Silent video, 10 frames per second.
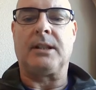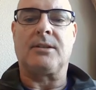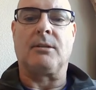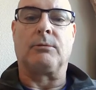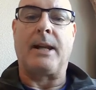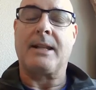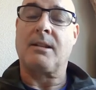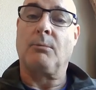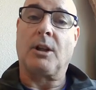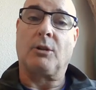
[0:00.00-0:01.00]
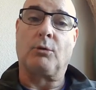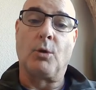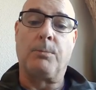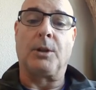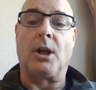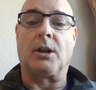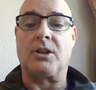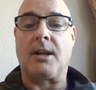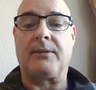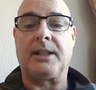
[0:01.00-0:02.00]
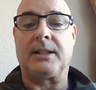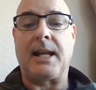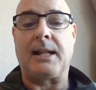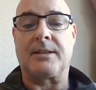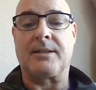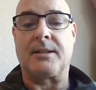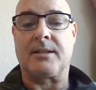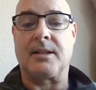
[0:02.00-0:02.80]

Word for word: So ransomware group longevity analysis.